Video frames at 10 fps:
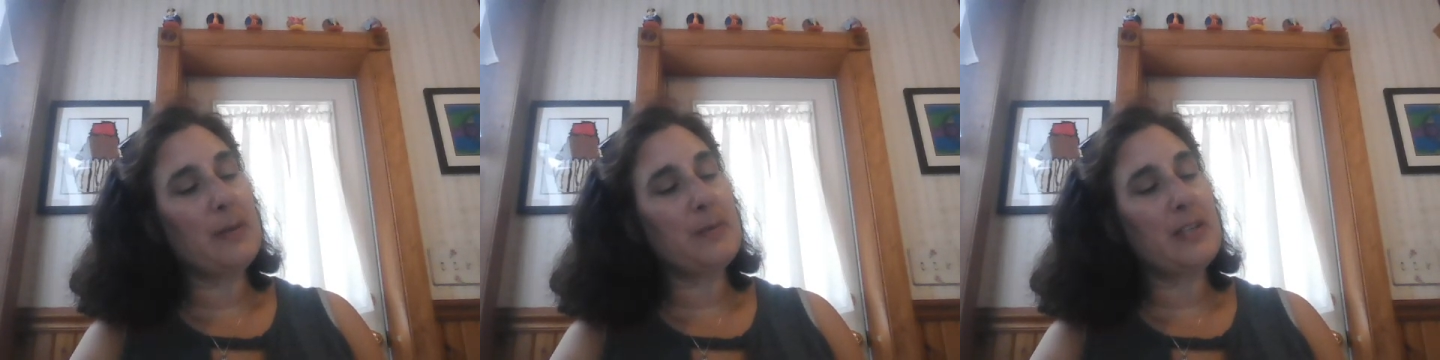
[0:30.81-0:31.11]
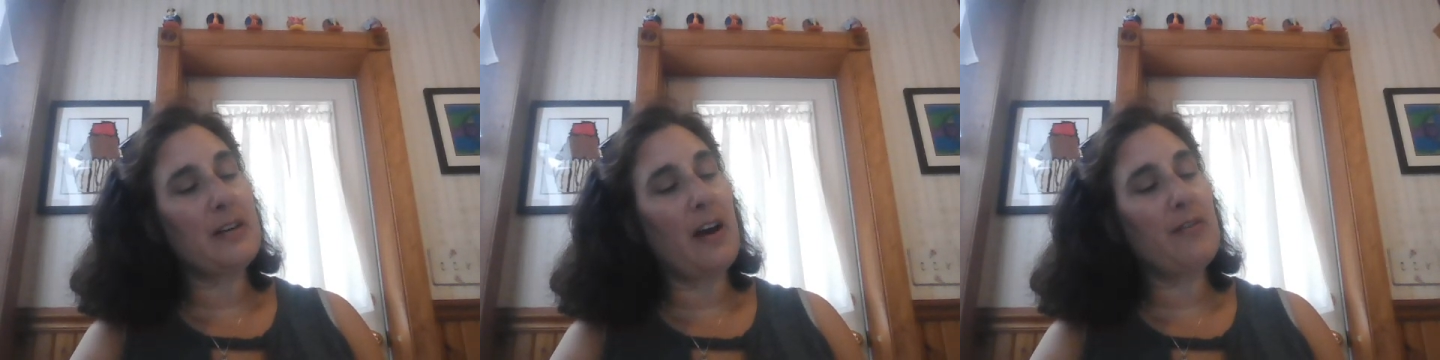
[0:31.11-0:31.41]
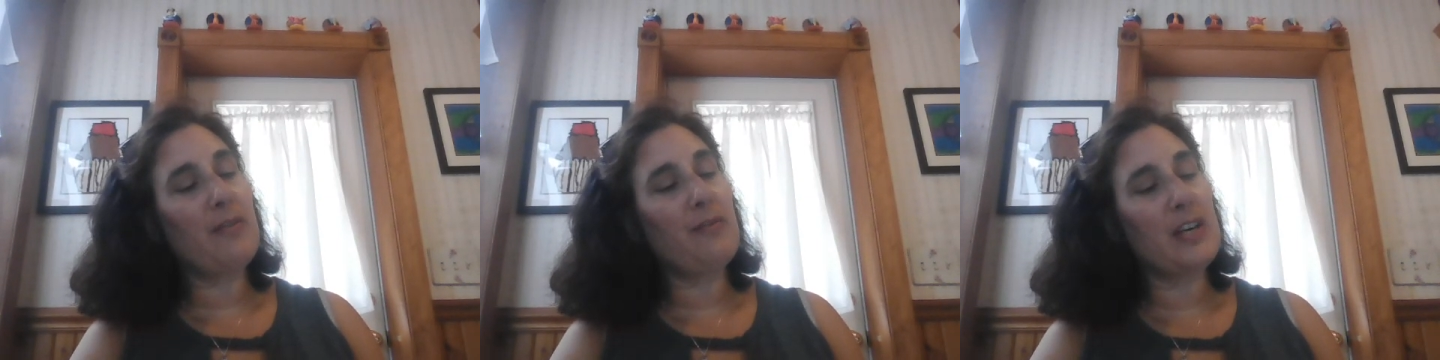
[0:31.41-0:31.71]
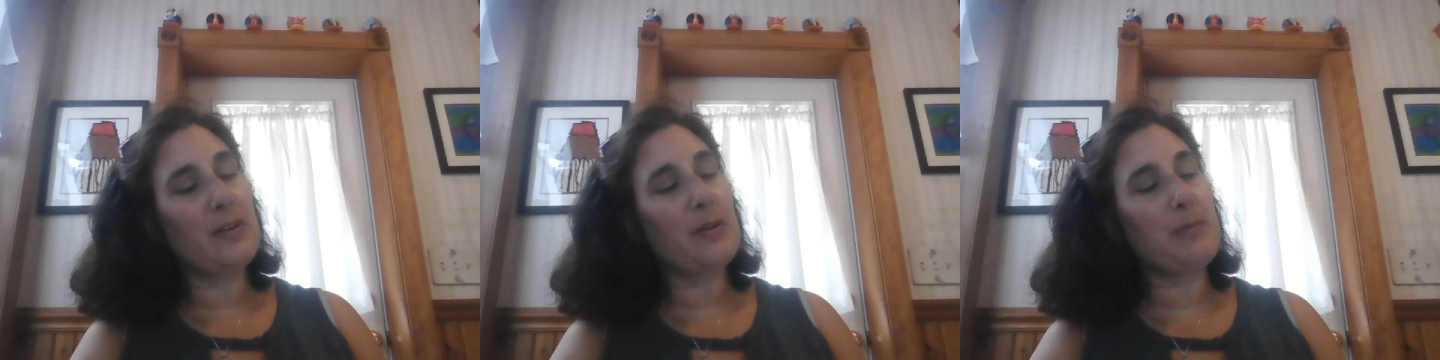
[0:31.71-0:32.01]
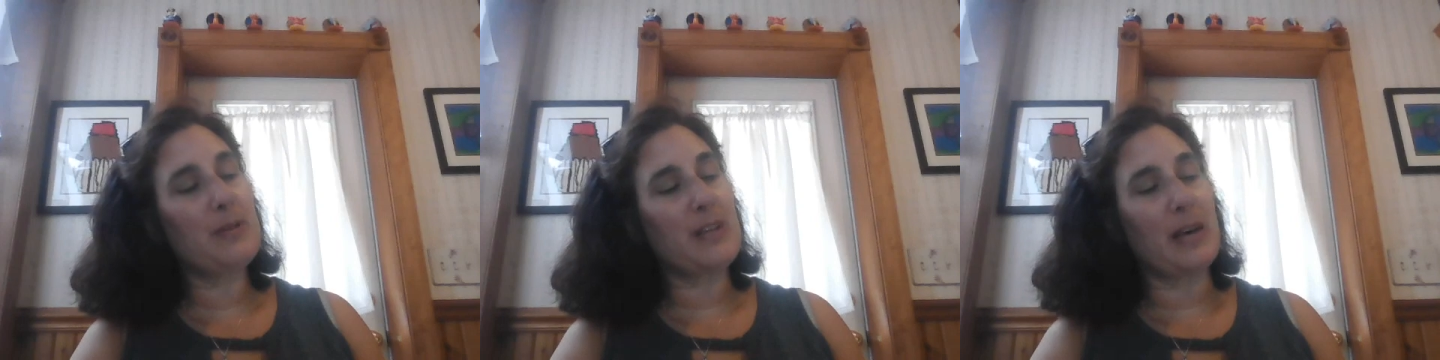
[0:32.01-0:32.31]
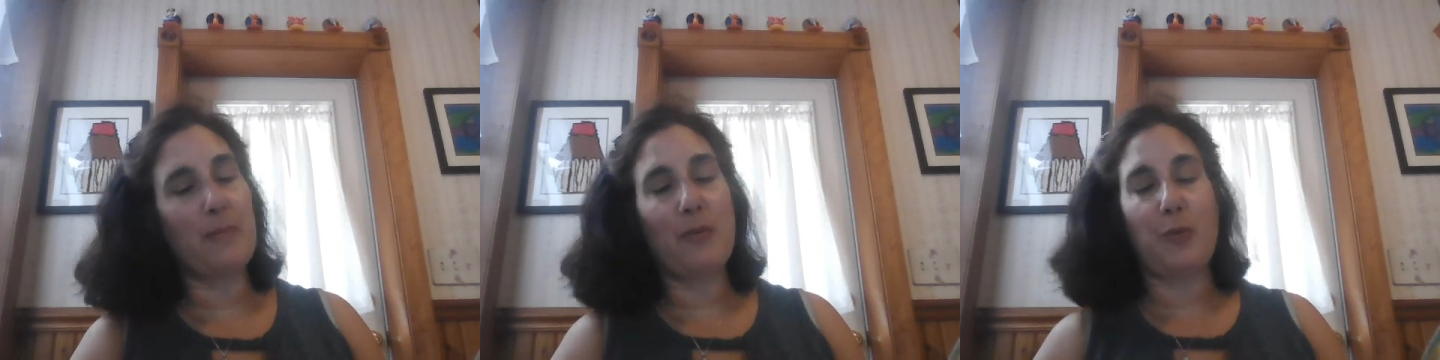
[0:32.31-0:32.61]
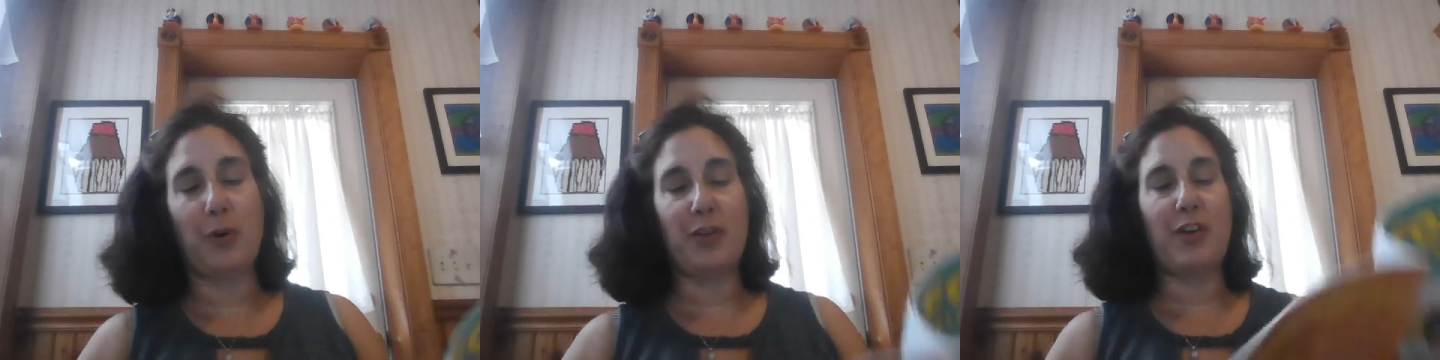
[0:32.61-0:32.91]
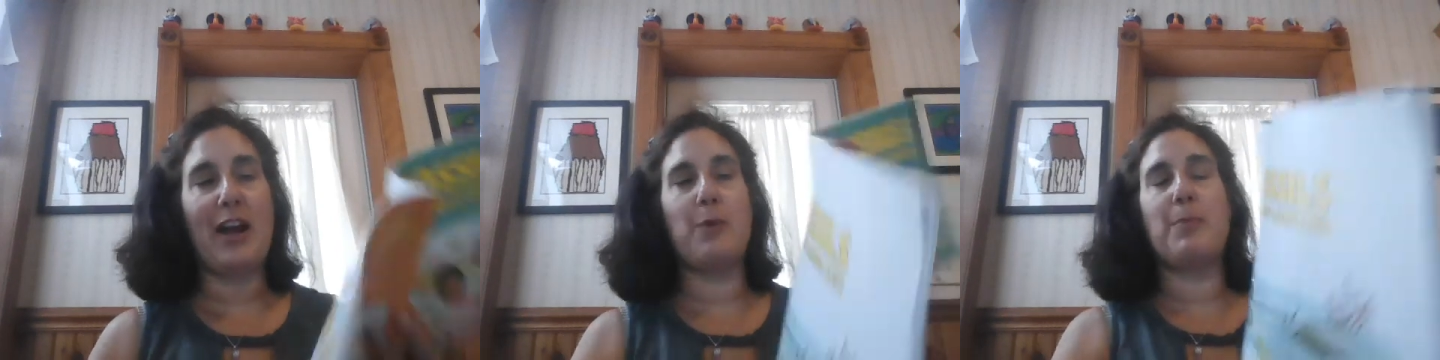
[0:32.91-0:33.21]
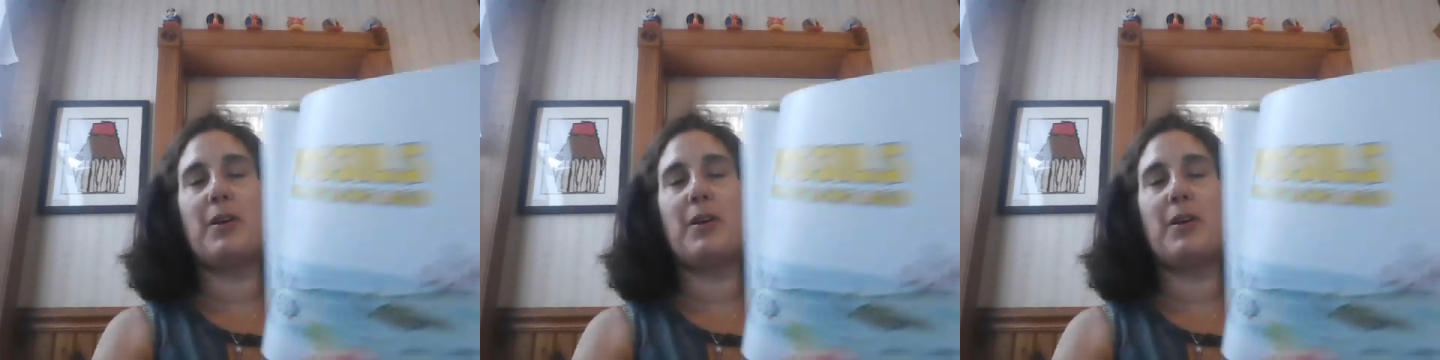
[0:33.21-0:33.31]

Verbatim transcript: Simpson of the Field Museum for their help.